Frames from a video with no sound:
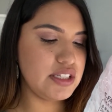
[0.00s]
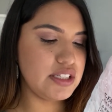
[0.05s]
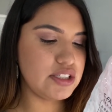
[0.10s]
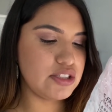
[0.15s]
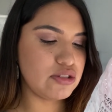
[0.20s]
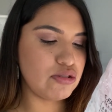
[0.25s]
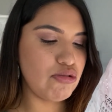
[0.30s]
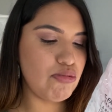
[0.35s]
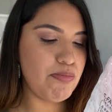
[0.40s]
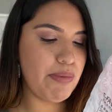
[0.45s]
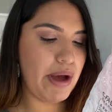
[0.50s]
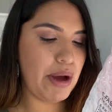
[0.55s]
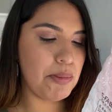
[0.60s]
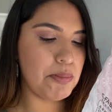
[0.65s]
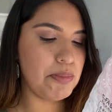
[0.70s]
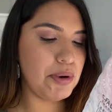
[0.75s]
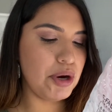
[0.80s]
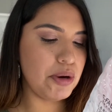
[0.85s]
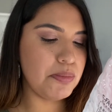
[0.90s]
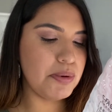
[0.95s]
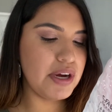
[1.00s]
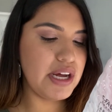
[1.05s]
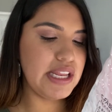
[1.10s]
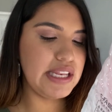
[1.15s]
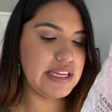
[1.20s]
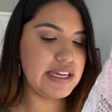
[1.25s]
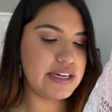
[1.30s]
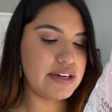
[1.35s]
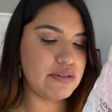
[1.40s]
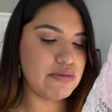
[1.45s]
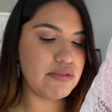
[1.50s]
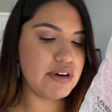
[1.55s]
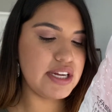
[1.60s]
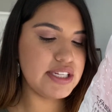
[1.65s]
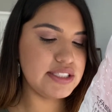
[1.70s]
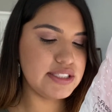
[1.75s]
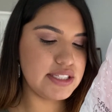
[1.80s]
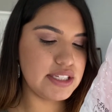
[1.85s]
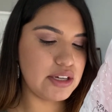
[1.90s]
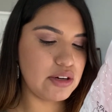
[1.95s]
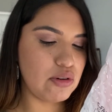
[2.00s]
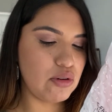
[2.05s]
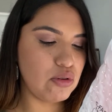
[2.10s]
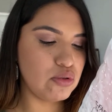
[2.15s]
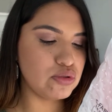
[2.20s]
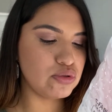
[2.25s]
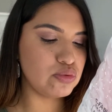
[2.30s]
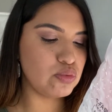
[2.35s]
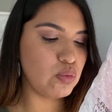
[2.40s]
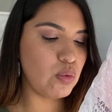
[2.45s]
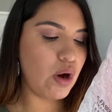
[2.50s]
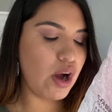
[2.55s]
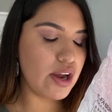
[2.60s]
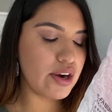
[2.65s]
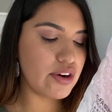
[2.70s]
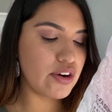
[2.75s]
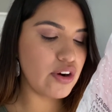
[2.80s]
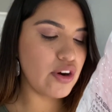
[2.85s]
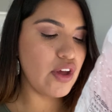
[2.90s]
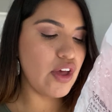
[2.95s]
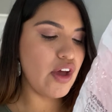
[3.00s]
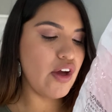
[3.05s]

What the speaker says: Then scoop out boba and let it rest in cold water